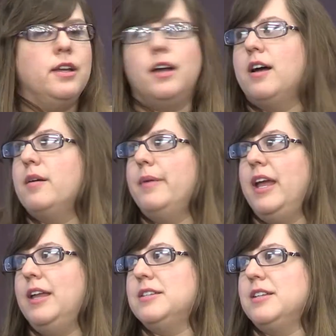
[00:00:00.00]

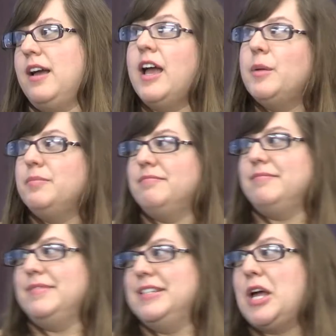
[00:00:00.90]
and I am
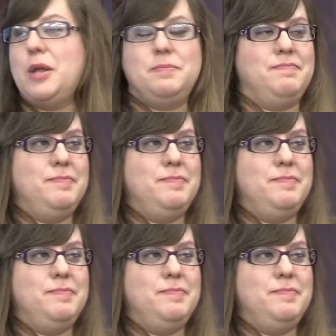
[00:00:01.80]
not